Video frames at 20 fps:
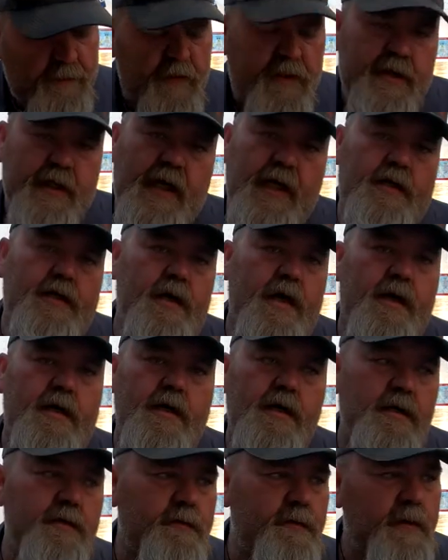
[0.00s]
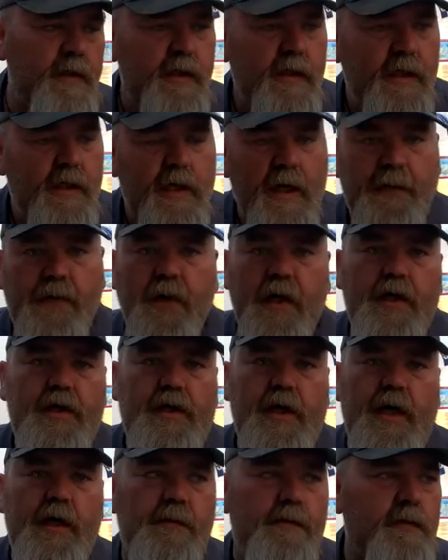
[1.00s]
if you see a trucker,
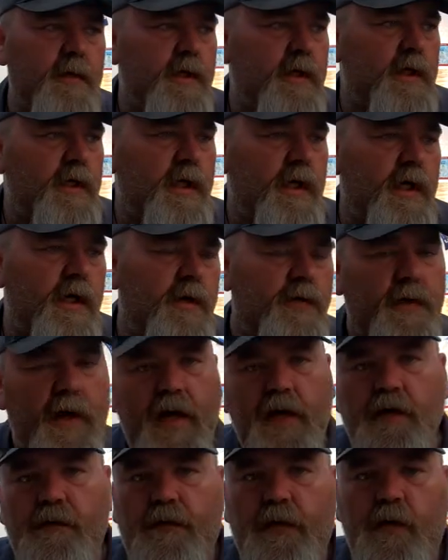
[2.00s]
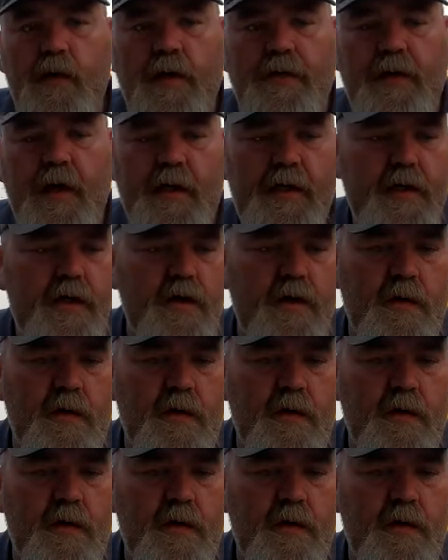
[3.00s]
appreciate them. You know, thank them for what they